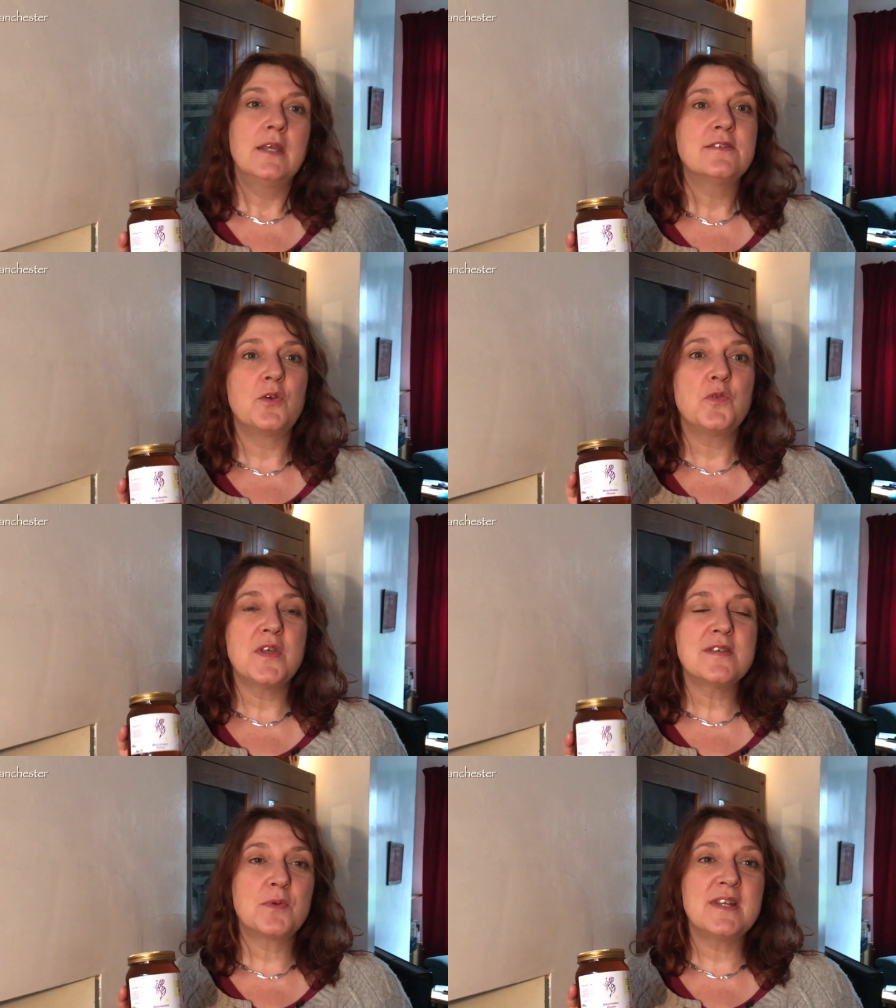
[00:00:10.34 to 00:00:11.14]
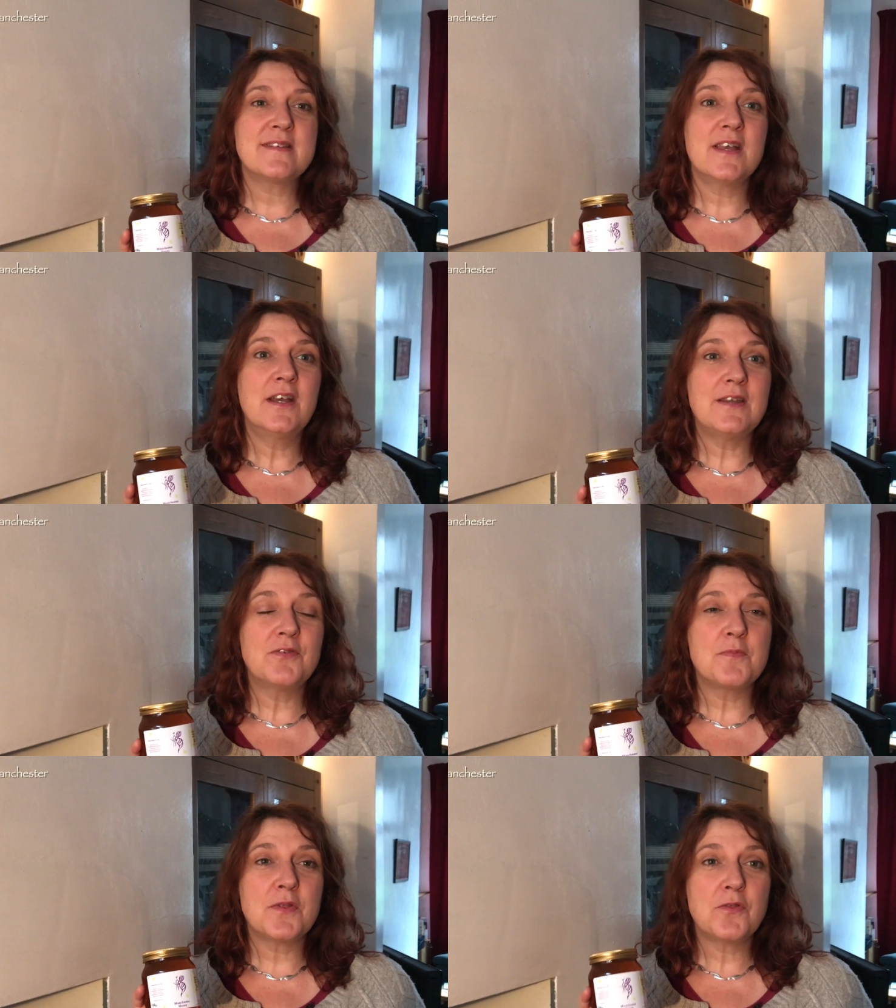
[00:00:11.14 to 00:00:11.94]
So this one is the honey
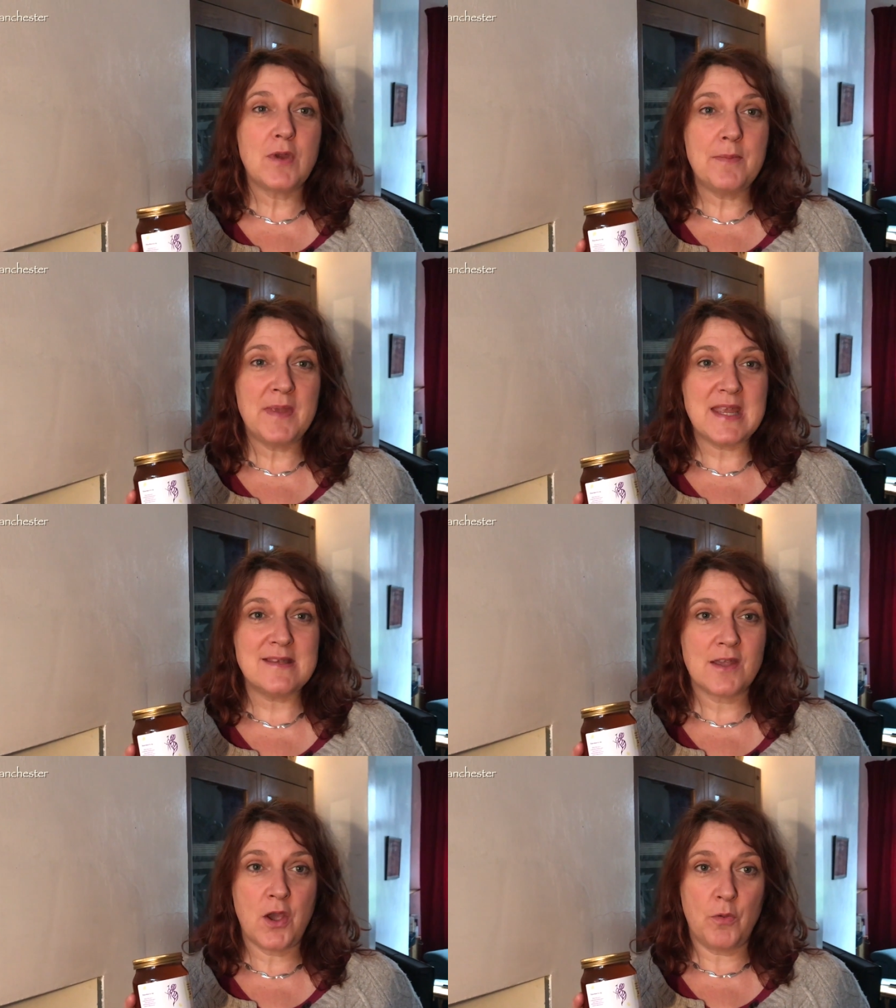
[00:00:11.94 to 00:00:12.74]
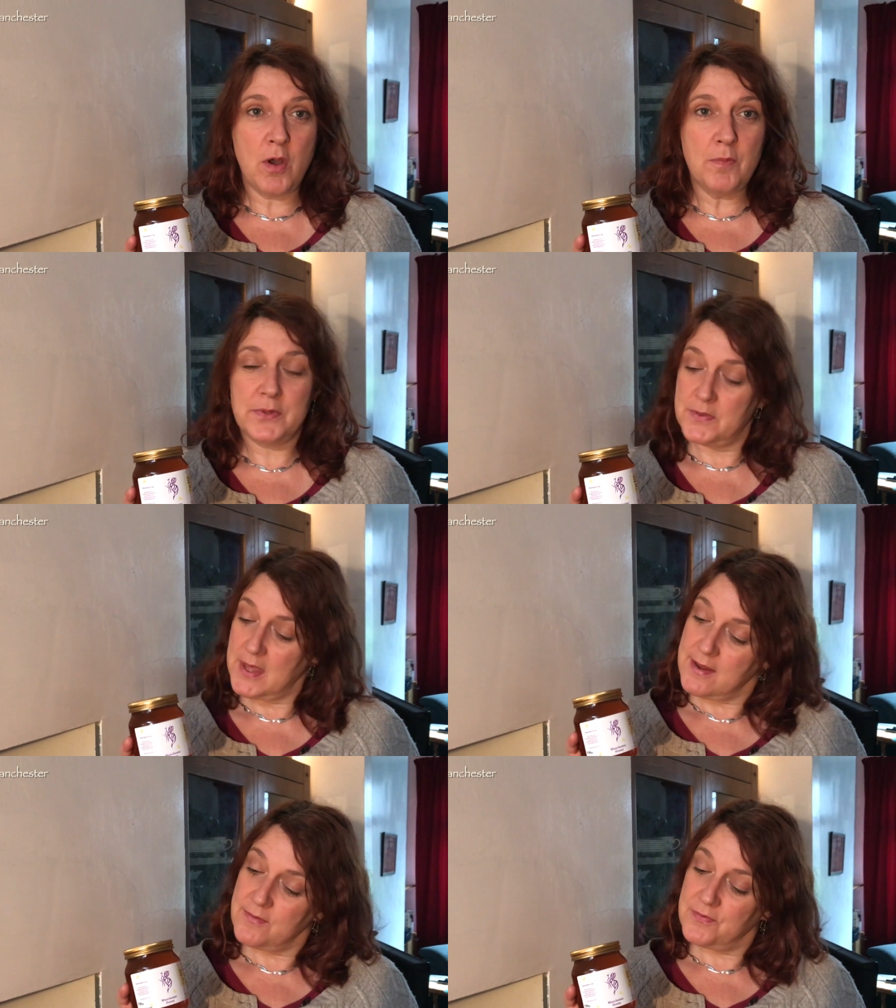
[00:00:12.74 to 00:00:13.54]
from the 3 Bees Co-op.
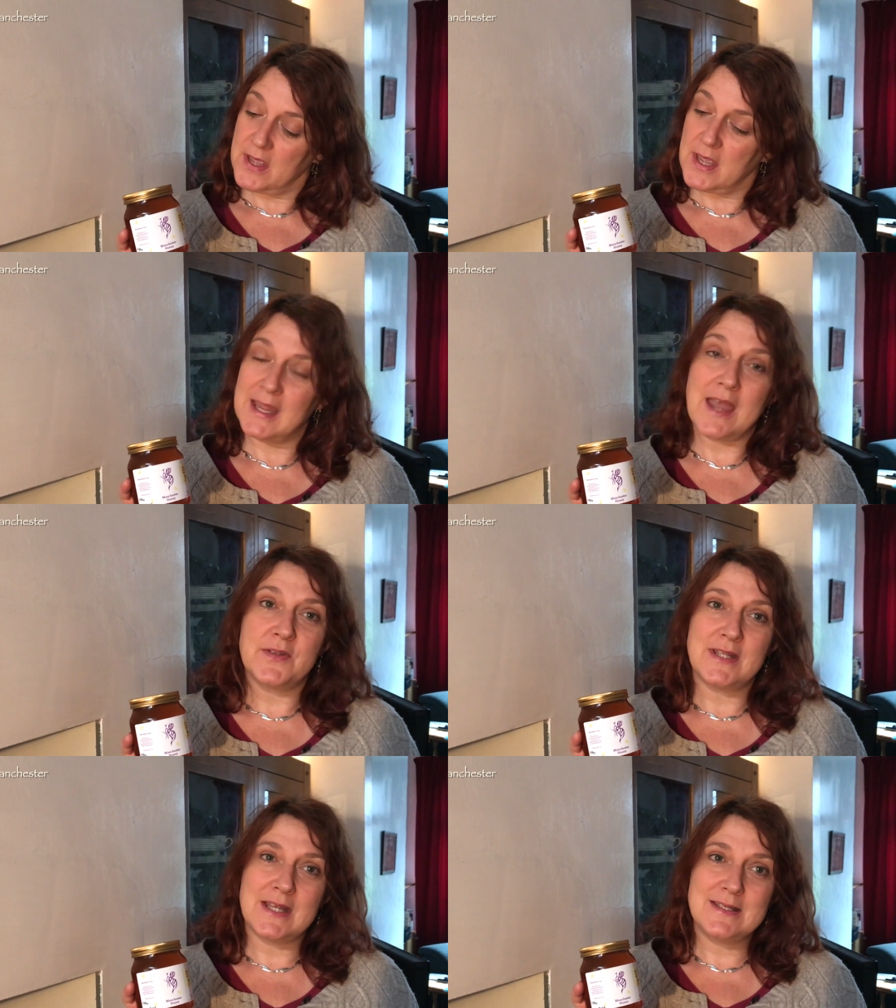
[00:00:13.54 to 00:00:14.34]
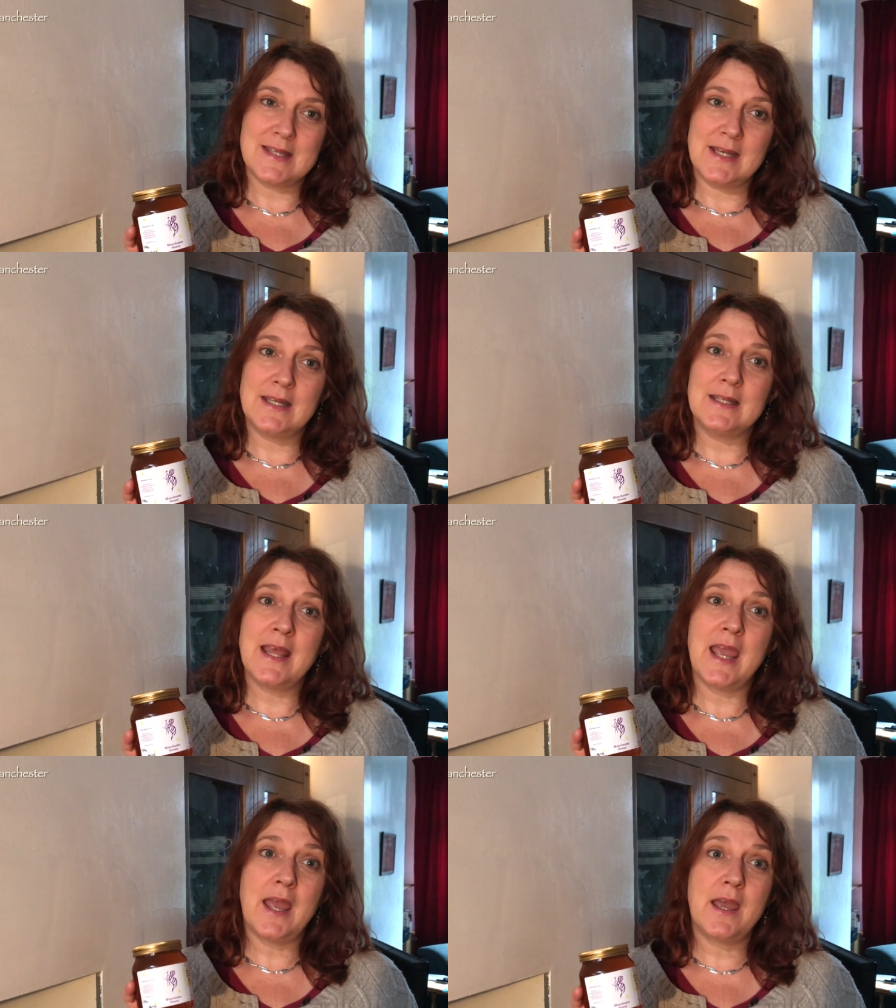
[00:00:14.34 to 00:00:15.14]
They've gathered this in, and
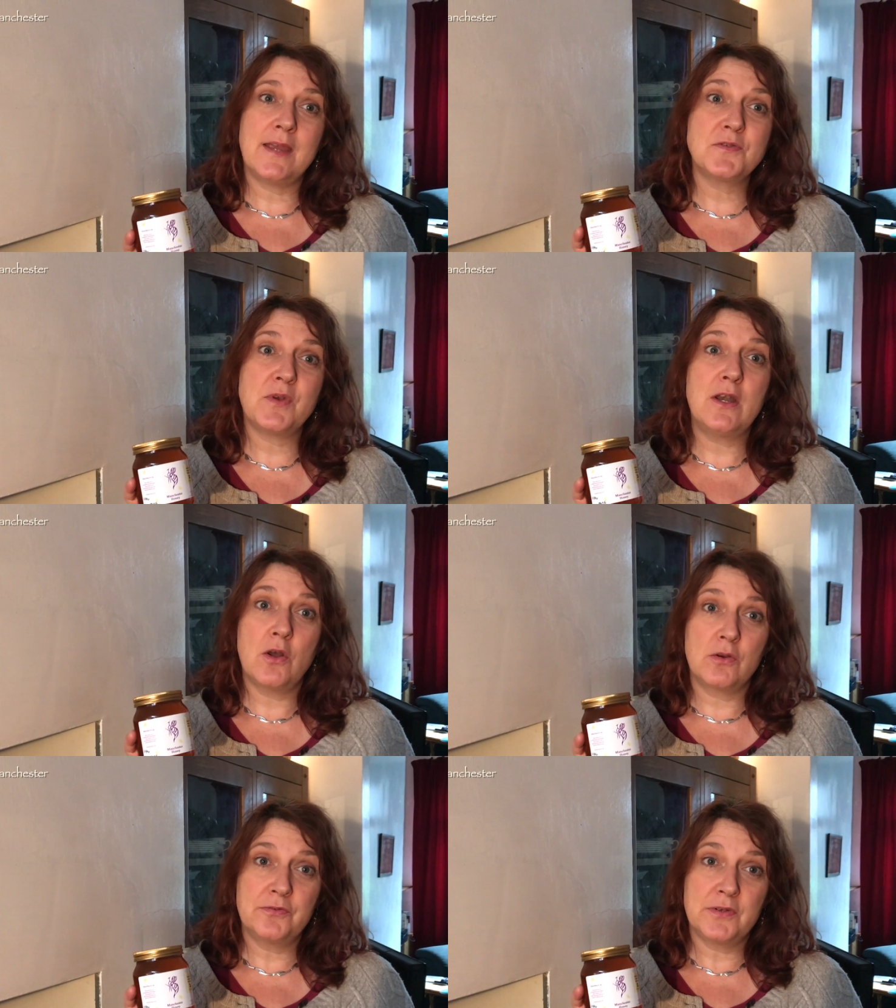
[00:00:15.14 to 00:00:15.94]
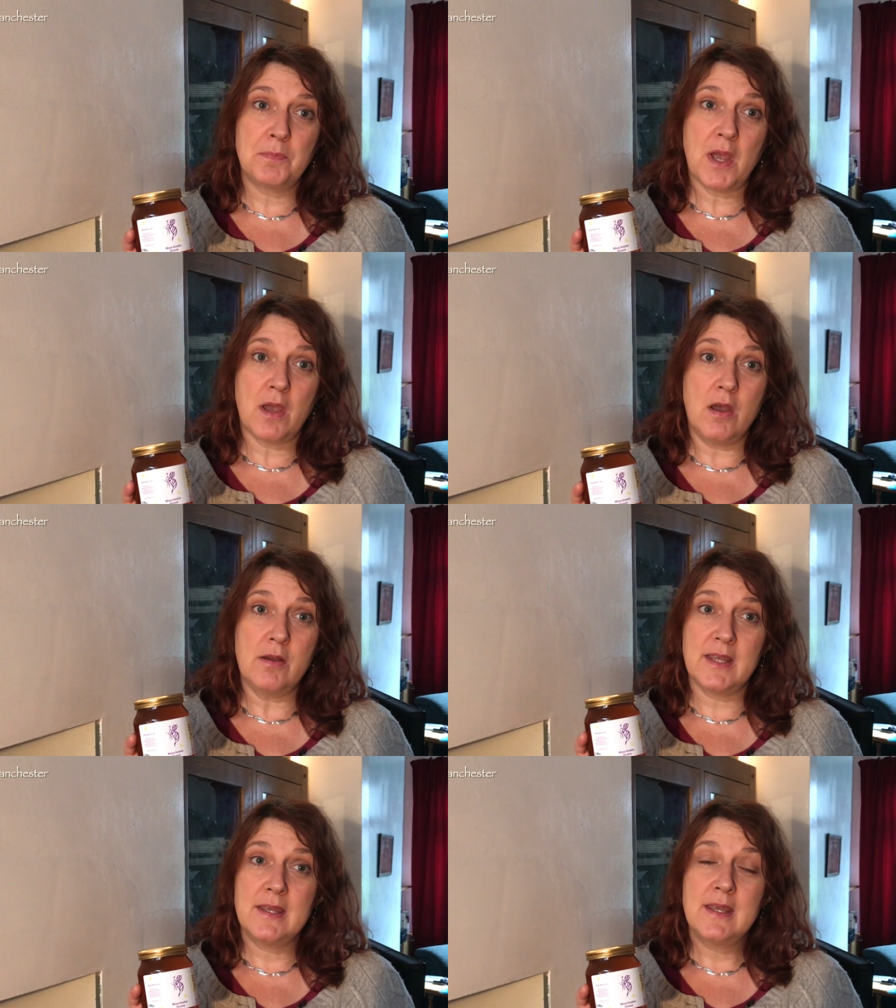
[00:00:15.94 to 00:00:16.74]
their hives are in Longford
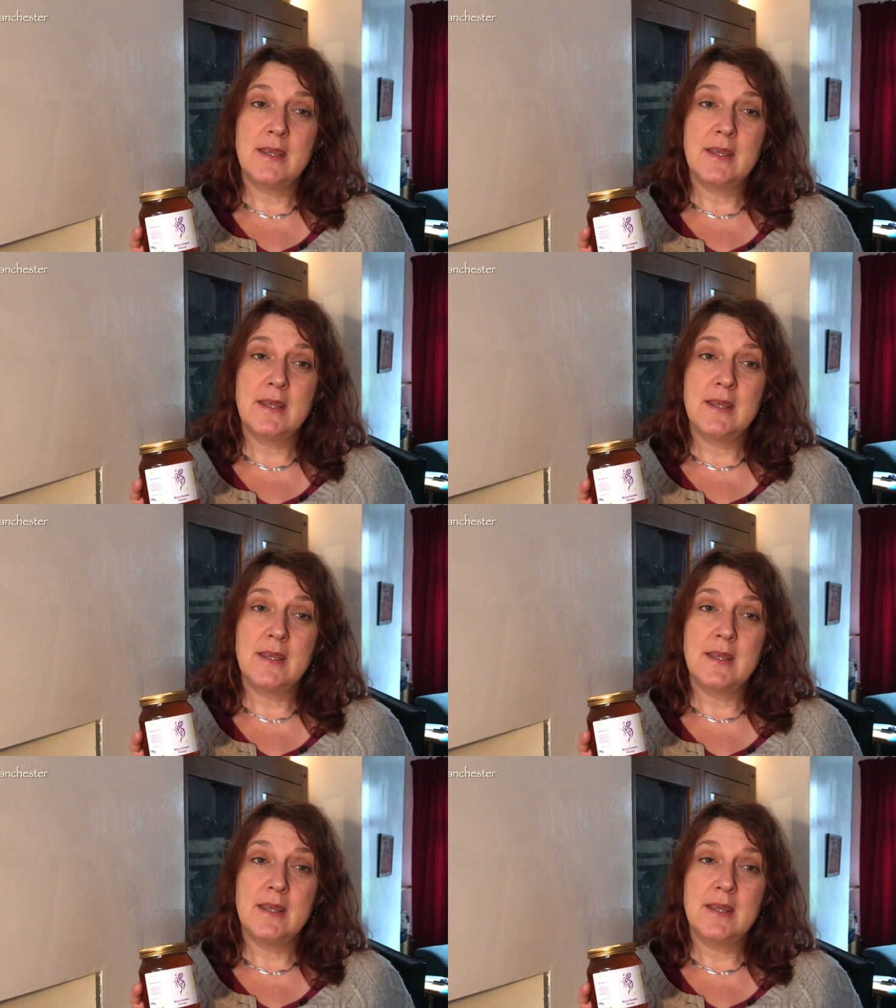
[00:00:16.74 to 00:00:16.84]
Park